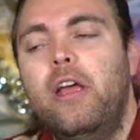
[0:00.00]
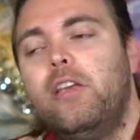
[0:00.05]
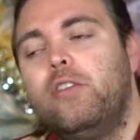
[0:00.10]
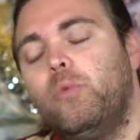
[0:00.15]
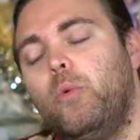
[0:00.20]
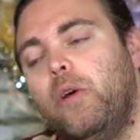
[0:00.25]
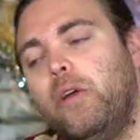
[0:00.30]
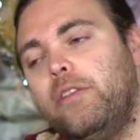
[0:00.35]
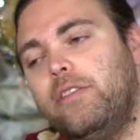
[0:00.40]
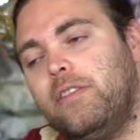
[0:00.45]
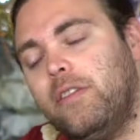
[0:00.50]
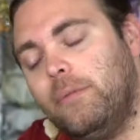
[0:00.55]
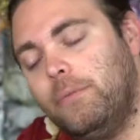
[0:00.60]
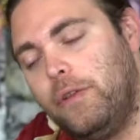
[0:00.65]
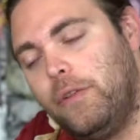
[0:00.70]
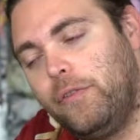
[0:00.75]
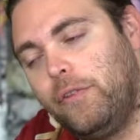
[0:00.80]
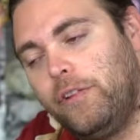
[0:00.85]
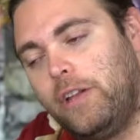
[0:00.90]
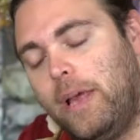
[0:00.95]
as well as some
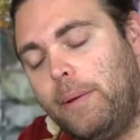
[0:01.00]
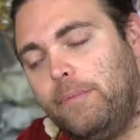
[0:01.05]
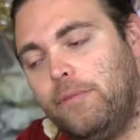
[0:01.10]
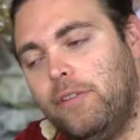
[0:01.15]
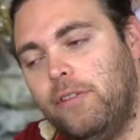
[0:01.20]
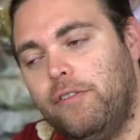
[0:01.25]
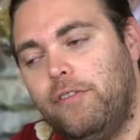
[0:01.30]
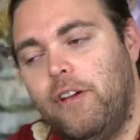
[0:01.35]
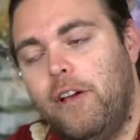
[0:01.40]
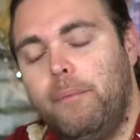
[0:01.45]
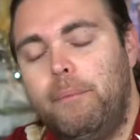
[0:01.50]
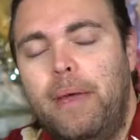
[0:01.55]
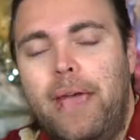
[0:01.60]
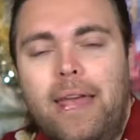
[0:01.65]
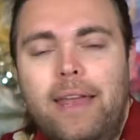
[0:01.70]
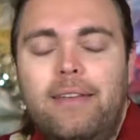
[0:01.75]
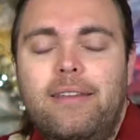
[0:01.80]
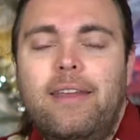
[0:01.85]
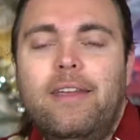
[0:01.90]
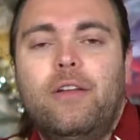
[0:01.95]
different types of uh,
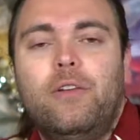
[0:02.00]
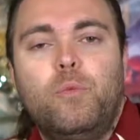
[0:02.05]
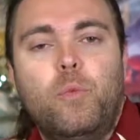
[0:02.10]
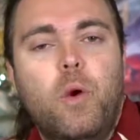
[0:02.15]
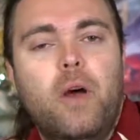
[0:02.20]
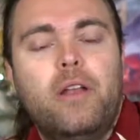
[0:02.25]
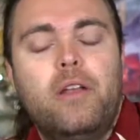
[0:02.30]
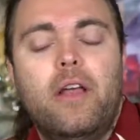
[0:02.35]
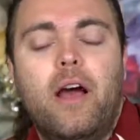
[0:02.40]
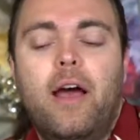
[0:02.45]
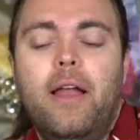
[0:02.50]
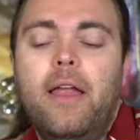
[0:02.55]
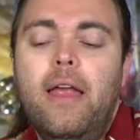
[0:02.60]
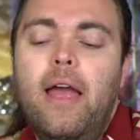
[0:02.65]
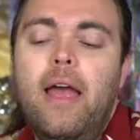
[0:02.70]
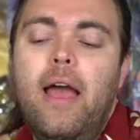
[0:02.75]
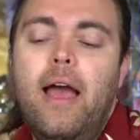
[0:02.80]
painting and whatnot.